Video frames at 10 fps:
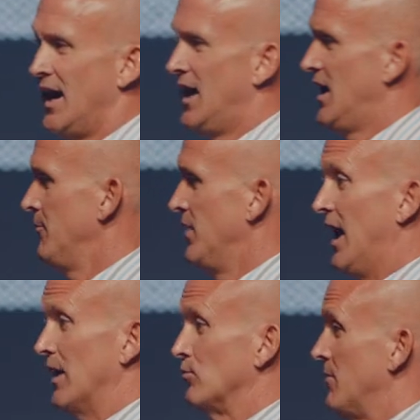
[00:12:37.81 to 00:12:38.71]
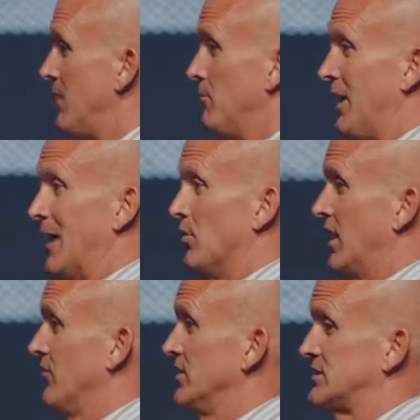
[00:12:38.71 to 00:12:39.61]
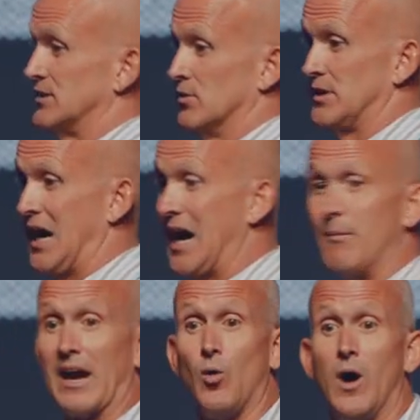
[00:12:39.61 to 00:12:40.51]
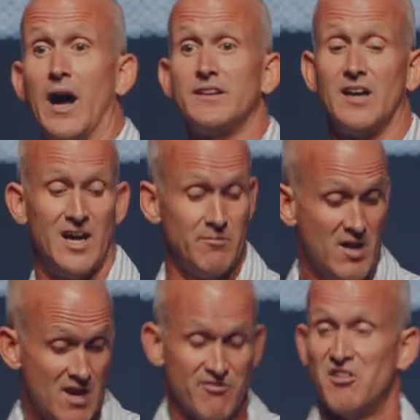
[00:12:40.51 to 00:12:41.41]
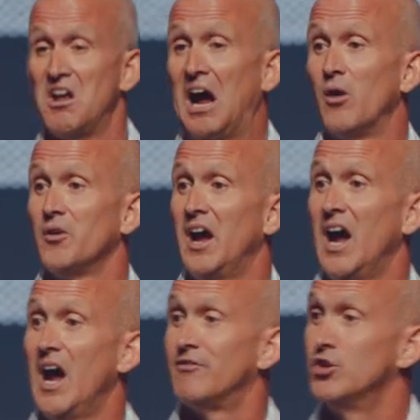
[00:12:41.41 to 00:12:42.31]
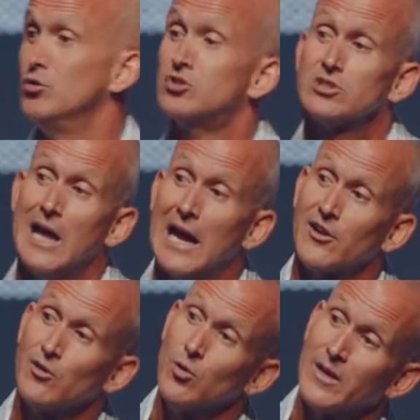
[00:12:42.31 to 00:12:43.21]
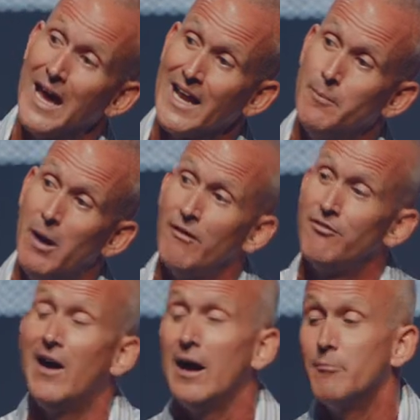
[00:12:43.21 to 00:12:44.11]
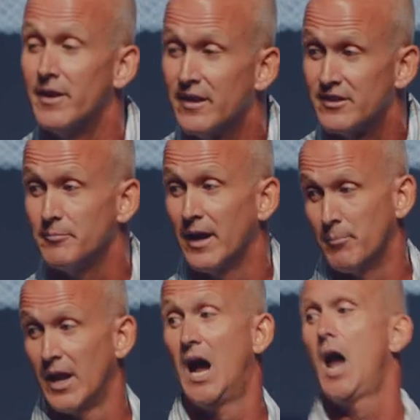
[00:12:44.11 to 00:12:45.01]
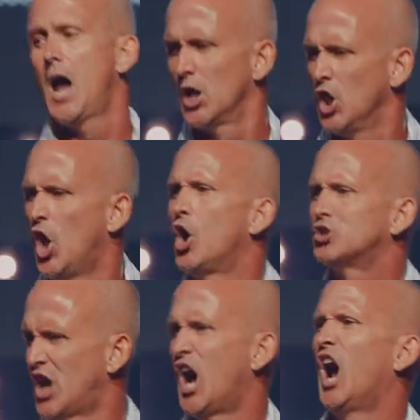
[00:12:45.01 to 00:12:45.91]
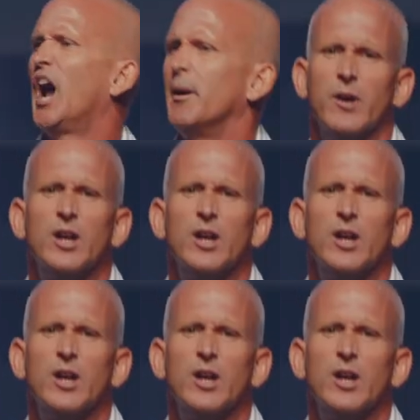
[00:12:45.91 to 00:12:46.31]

I read my Bible every single day. I had my quiet time for an hour and a half. You slacker only had about 5 minutes, man, but I had a long time.